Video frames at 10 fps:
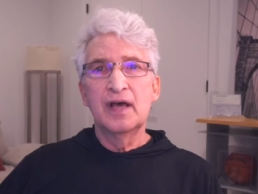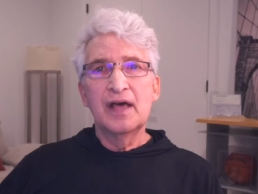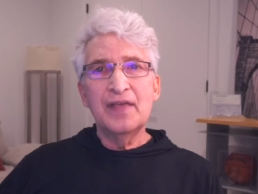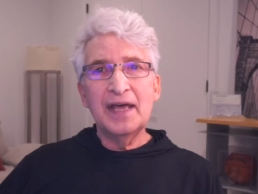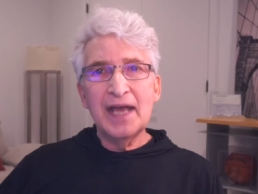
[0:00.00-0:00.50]

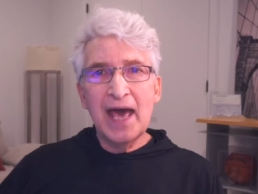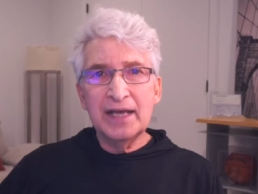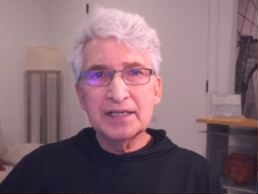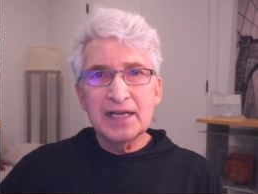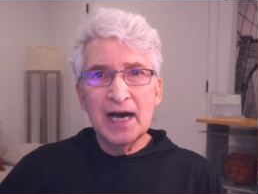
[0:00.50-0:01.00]
That
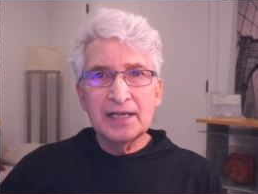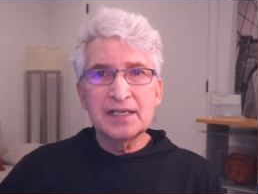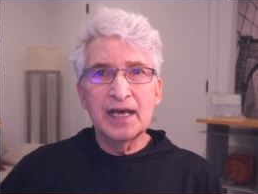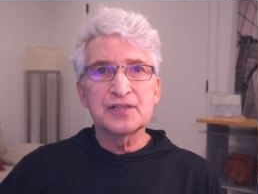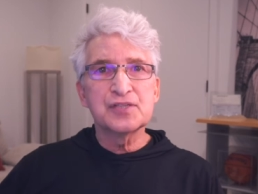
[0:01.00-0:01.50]
added
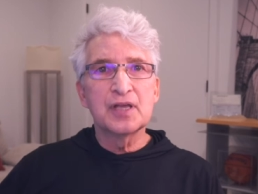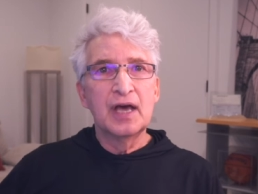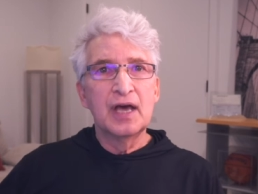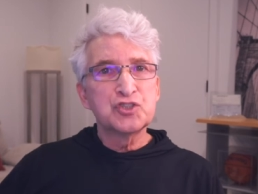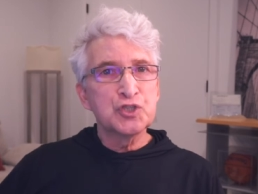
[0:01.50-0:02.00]
context
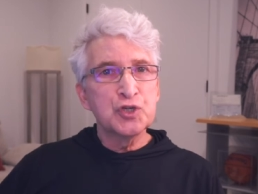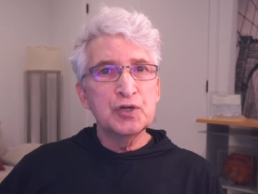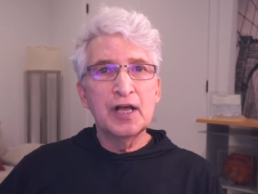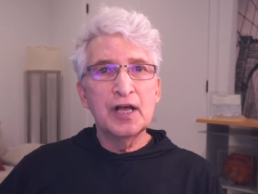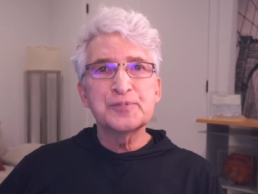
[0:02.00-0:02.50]
sure
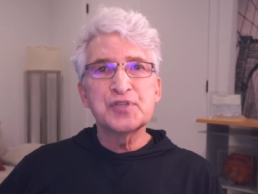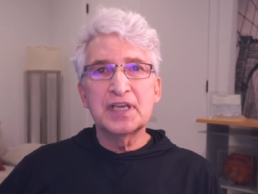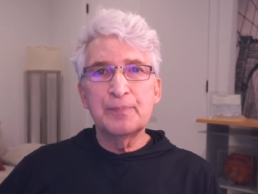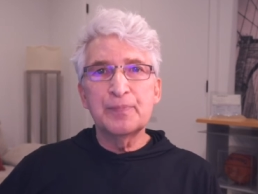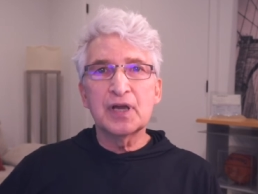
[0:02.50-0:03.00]
helps to
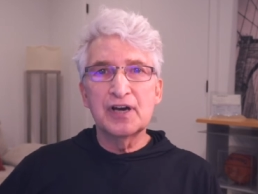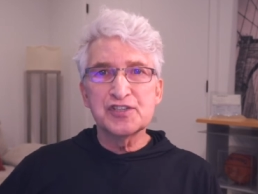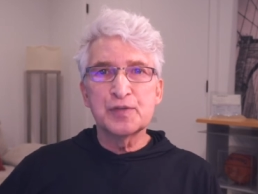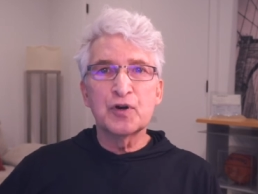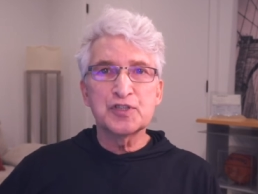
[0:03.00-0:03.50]
keep the
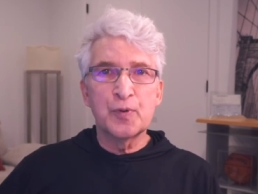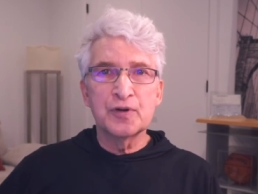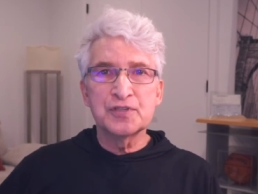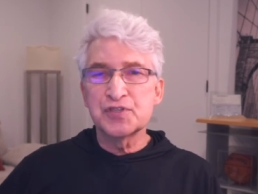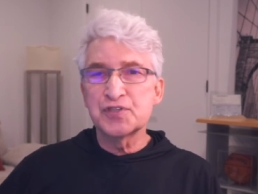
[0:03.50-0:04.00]
customer
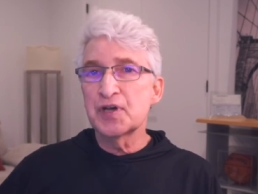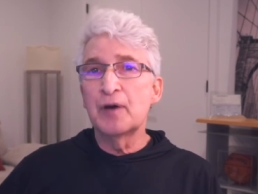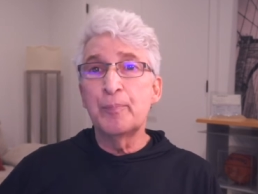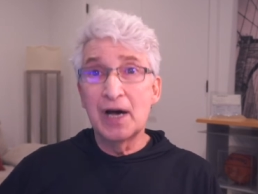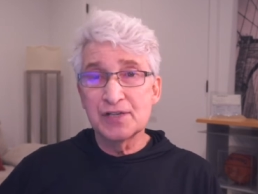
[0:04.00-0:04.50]
experiences a
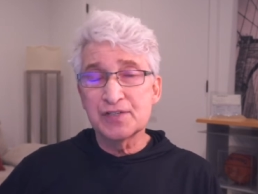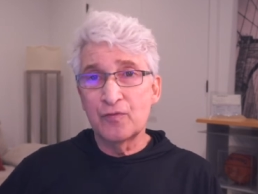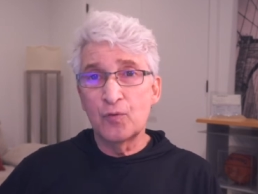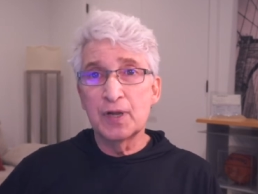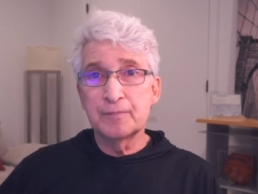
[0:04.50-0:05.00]
positive one.